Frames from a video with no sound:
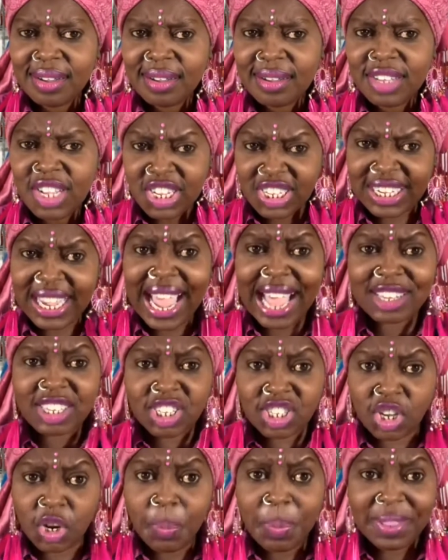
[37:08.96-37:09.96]
You see how
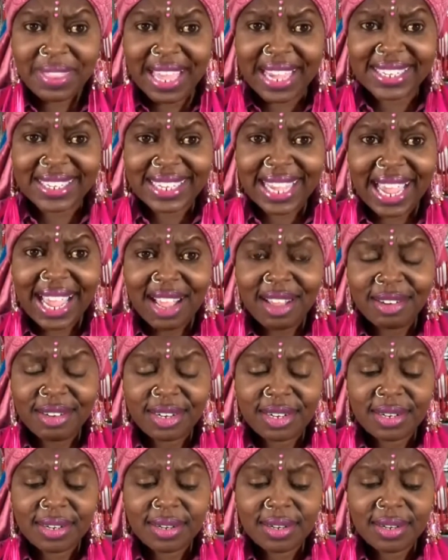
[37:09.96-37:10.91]
stupid they sound?